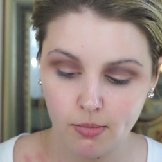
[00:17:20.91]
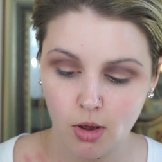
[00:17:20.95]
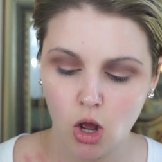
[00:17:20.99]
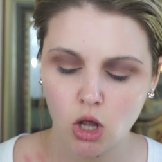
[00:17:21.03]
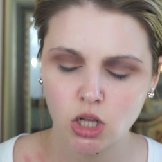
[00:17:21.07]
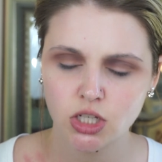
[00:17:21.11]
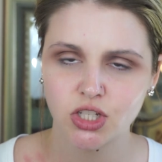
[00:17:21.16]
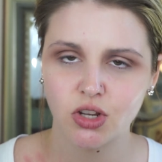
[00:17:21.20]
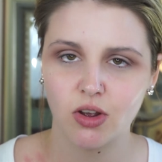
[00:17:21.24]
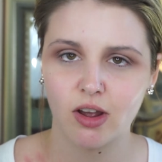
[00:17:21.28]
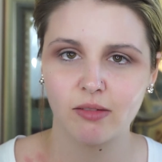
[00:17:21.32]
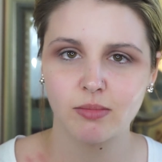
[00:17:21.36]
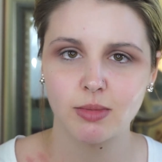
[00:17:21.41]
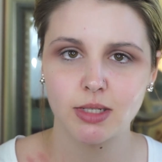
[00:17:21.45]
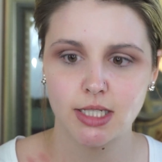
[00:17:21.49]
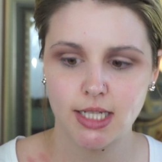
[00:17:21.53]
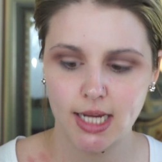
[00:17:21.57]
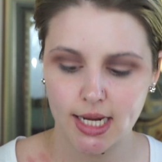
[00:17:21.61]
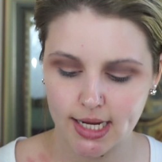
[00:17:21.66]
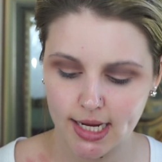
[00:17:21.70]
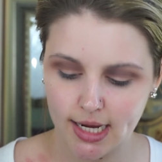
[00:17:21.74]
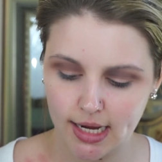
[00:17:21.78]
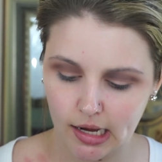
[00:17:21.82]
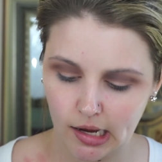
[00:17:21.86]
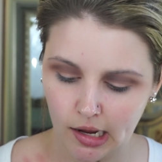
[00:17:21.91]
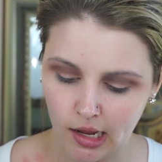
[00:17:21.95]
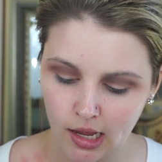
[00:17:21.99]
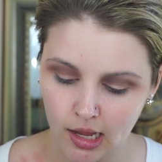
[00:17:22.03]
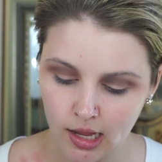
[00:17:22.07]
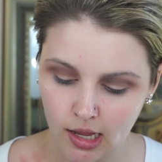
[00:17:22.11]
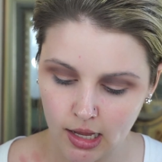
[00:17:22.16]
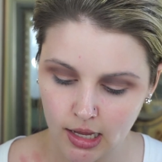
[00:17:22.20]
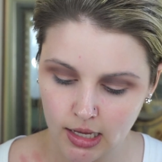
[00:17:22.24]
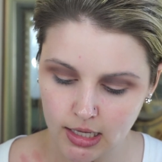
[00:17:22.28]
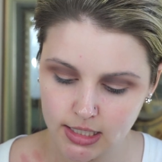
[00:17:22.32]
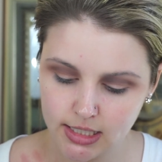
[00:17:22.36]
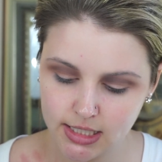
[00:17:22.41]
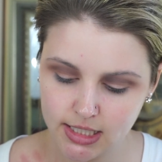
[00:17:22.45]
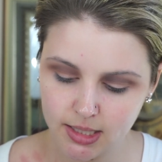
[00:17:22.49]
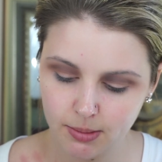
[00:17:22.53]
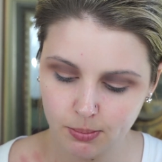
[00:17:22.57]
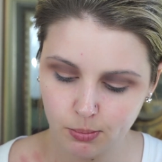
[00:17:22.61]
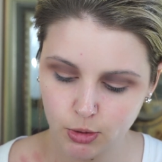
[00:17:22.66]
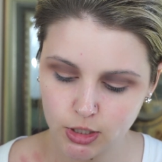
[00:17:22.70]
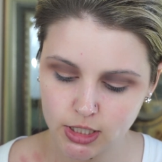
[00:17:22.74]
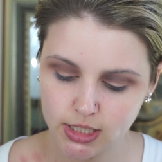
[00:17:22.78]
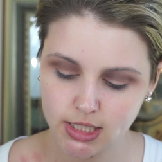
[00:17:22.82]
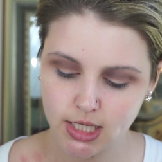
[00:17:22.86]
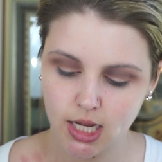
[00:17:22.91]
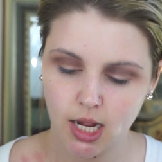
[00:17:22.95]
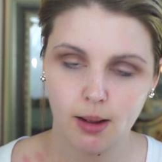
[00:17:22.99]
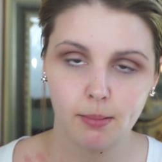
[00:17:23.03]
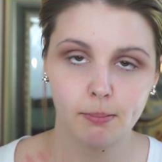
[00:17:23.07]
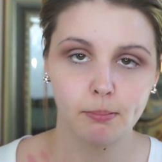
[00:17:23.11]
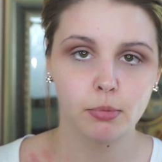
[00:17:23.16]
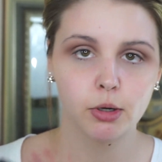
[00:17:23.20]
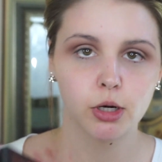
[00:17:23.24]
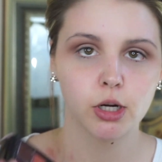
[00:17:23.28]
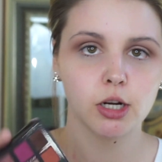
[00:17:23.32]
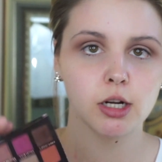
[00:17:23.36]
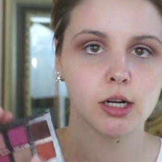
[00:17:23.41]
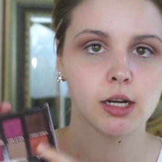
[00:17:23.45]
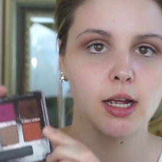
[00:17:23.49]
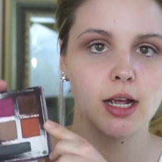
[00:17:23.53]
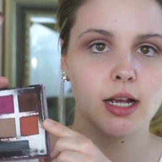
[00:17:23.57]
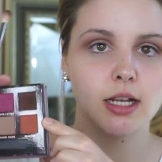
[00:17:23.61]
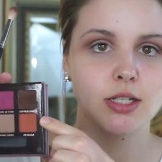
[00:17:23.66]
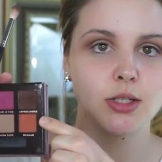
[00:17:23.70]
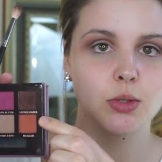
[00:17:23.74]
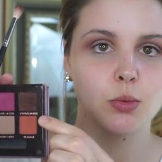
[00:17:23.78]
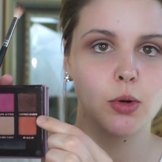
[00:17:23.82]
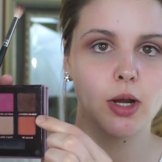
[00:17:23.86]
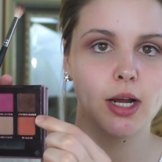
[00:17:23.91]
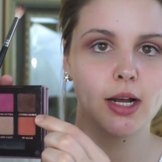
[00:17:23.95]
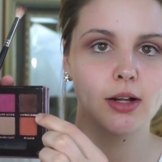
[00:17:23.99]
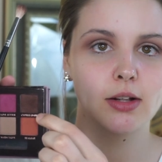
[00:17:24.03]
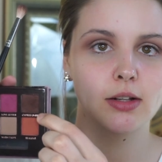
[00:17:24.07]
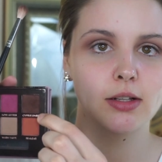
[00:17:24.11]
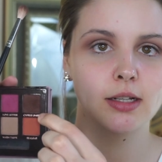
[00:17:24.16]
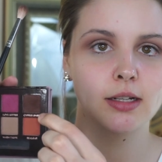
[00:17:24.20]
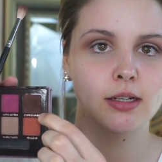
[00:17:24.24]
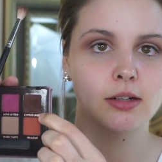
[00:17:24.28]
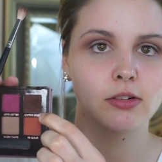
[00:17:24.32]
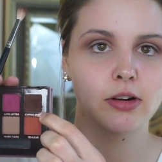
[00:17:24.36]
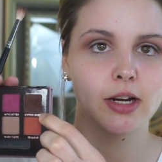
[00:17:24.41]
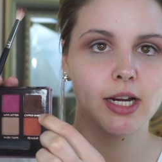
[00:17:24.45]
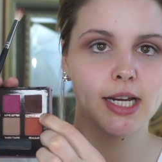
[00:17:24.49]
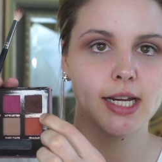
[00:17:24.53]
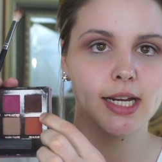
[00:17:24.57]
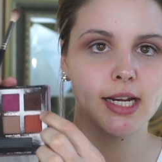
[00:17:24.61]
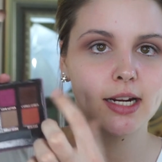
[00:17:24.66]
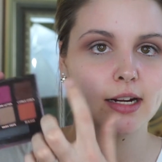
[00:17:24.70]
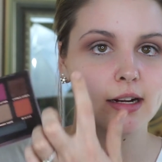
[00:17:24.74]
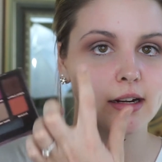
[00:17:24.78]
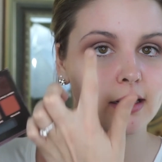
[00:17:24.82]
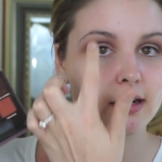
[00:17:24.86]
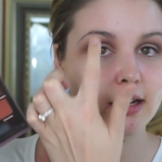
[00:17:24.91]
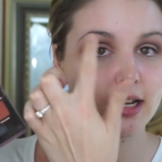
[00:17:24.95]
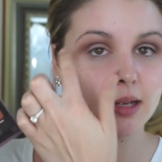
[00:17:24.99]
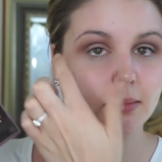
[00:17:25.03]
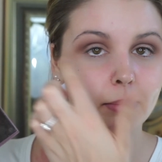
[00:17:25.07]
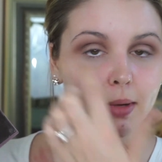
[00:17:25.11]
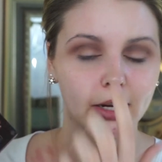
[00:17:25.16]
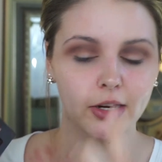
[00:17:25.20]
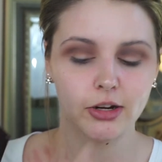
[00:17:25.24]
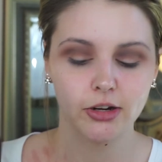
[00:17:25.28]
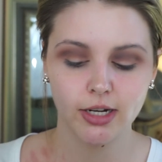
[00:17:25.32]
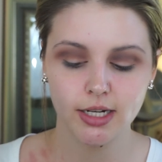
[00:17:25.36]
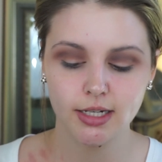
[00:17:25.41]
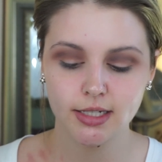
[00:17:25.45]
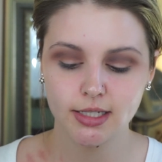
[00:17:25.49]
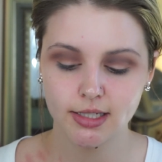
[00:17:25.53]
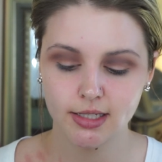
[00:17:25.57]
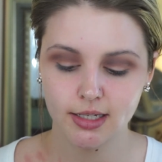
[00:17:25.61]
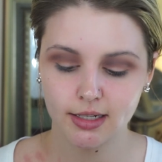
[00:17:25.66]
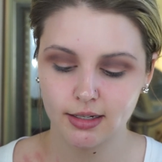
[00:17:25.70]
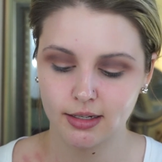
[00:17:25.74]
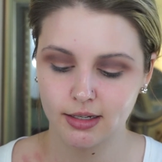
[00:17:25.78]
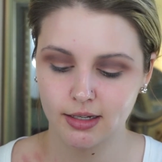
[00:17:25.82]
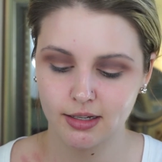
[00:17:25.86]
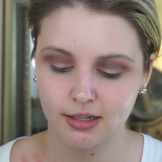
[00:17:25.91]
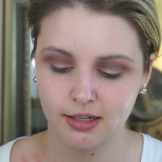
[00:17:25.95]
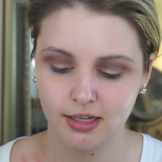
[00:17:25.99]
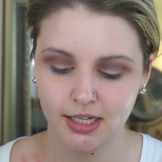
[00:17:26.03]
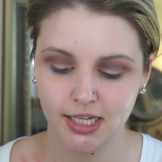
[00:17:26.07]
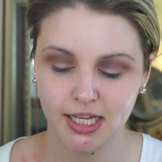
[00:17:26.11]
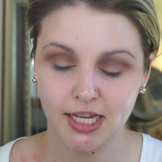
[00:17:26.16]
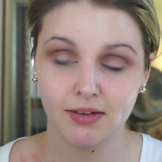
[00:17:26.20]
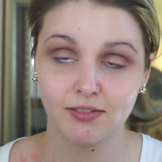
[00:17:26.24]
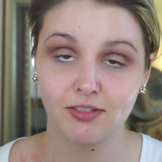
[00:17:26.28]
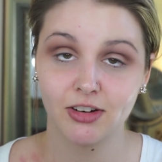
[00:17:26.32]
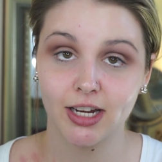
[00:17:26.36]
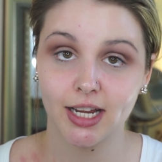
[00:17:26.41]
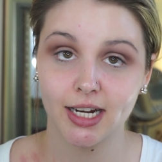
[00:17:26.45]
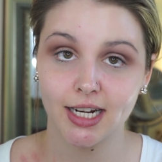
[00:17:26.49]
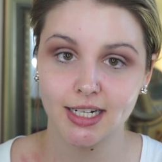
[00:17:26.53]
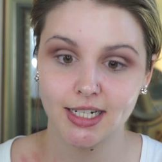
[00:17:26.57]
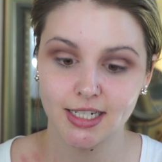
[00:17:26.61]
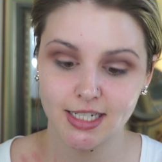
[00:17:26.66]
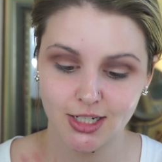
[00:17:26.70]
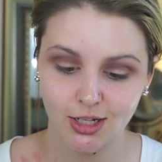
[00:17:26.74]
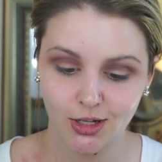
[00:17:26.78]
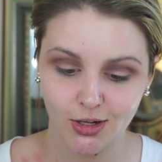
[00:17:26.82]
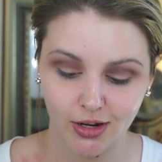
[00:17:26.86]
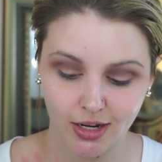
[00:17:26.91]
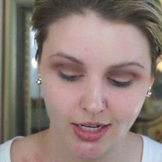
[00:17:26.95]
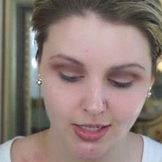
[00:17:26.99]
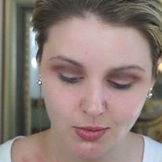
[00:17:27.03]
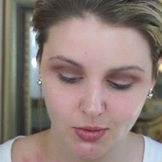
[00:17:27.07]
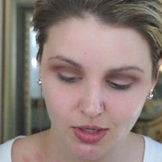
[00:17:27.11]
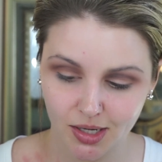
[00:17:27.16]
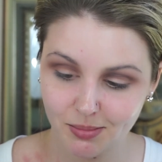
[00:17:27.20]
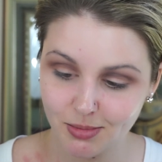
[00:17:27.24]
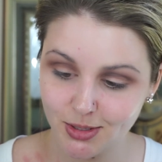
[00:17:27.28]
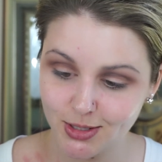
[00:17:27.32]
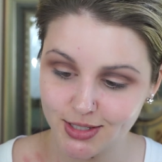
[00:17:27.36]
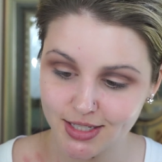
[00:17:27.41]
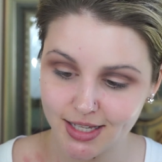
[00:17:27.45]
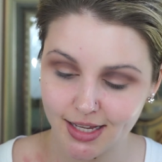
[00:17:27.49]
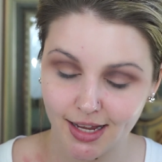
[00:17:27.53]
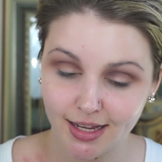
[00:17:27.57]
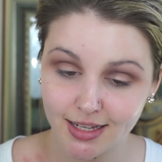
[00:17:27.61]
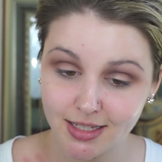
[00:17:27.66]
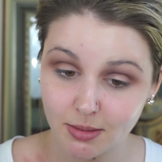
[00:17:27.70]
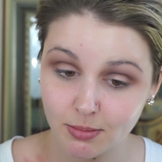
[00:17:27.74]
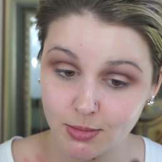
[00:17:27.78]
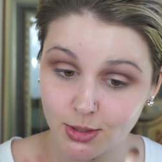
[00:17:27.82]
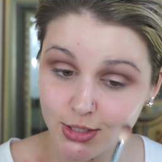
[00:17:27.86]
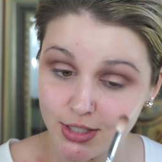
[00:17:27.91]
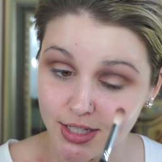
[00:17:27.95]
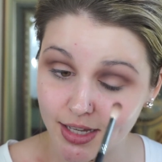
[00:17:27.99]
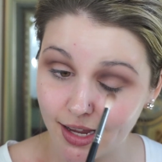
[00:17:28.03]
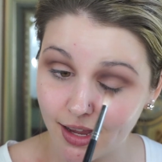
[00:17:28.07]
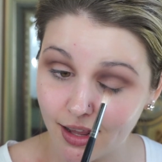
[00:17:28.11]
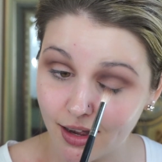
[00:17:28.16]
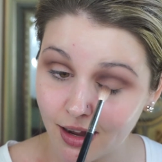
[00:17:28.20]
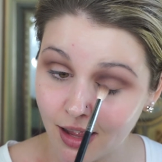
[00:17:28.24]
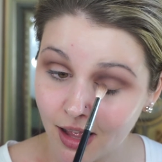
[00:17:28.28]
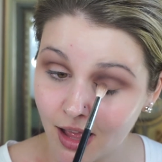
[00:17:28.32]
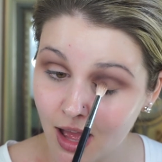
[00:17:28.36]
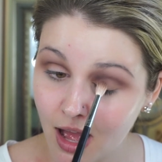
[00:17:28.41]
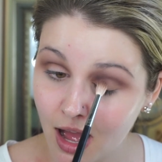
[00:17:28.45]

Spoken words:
also I've been taking Cypress Umber as well right here in my crease. I keep forgetting to tell you guys what I'm using as I'm using it.